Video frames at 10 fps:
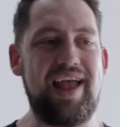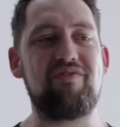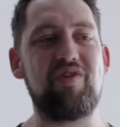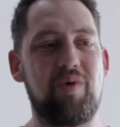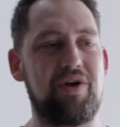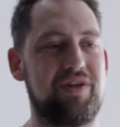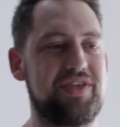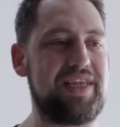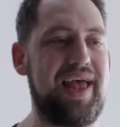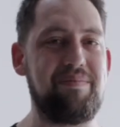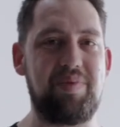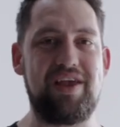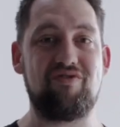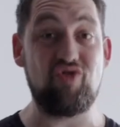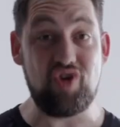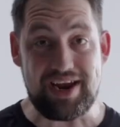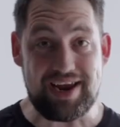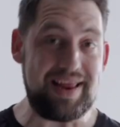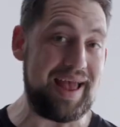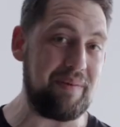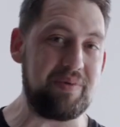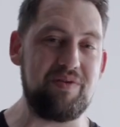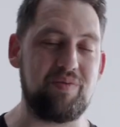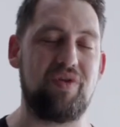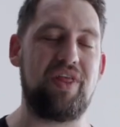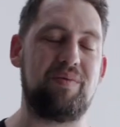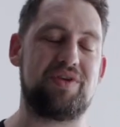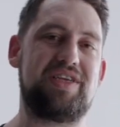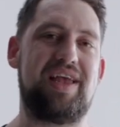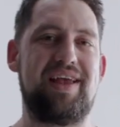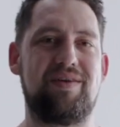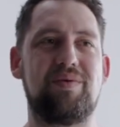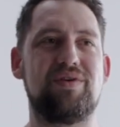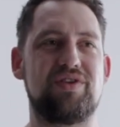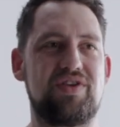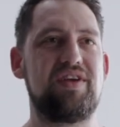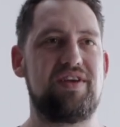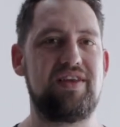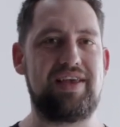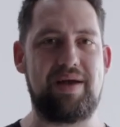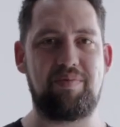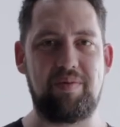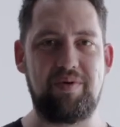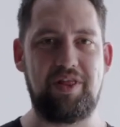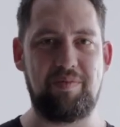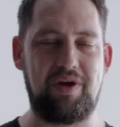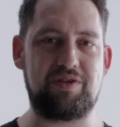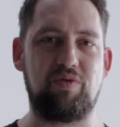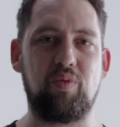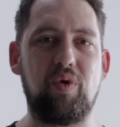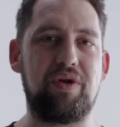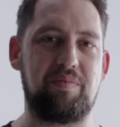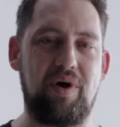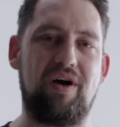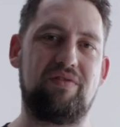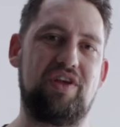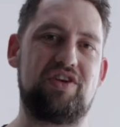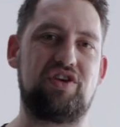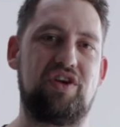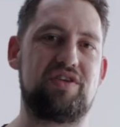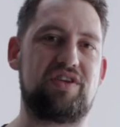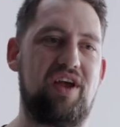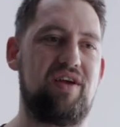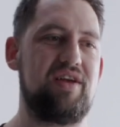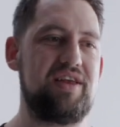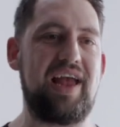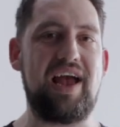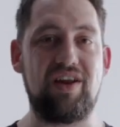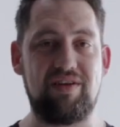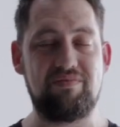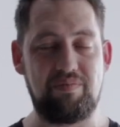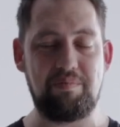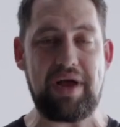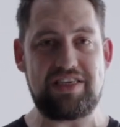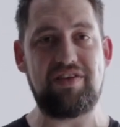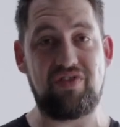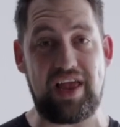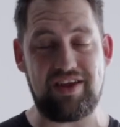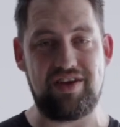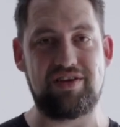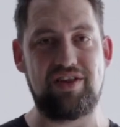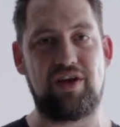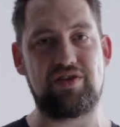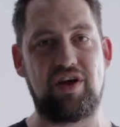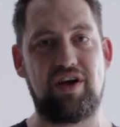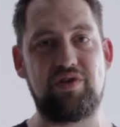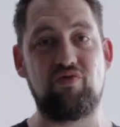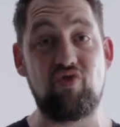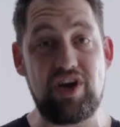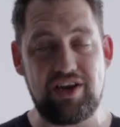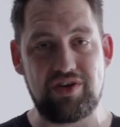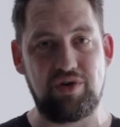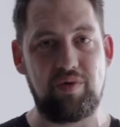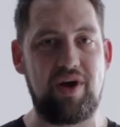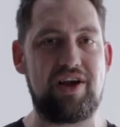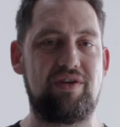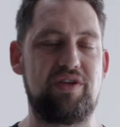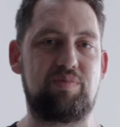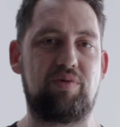everyone on set being really happy with what they were seeing was, yeah, probably the most rewarding part of this shoot. So yeah, massive thank you to those guys who really enjoy working on this